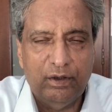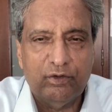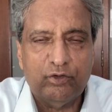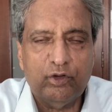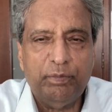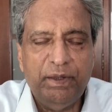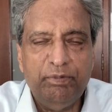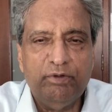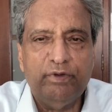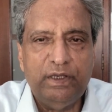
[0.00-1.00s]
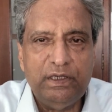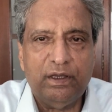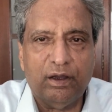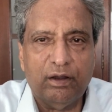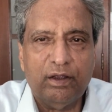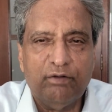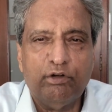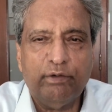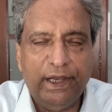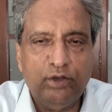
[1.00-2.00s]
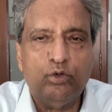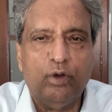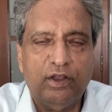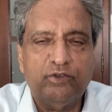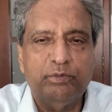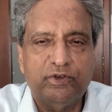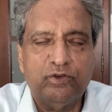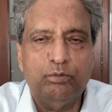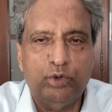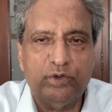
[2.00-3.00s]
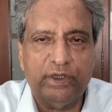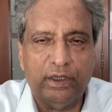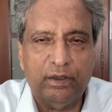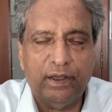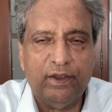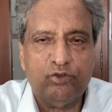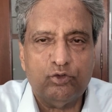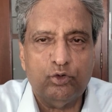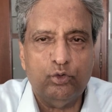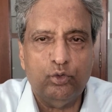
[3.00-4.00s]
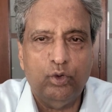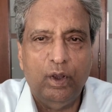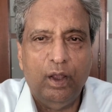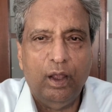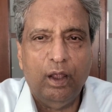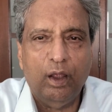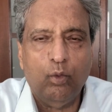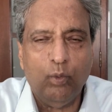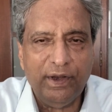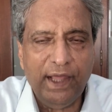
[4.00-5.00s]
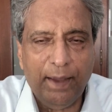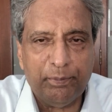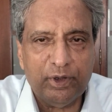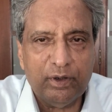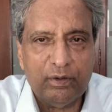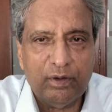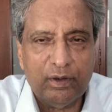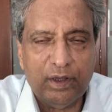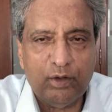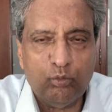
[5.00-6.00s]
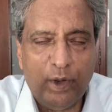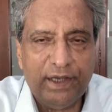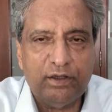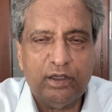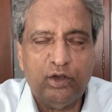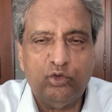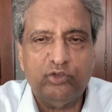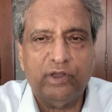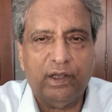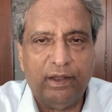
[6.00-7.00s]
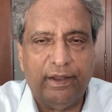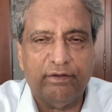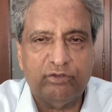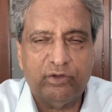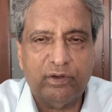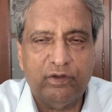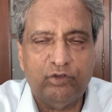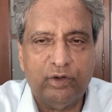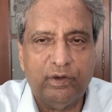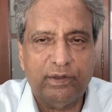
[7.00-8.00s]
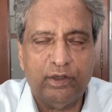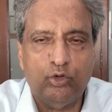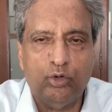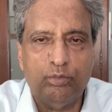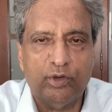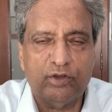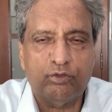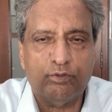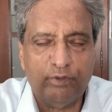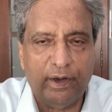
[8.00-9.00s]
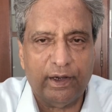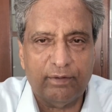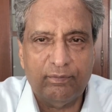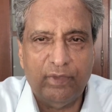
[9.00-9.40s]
So the people of India have a right to ask Mr. Modi as to what happened and why did they lose their lives, considering that no bullets were fired.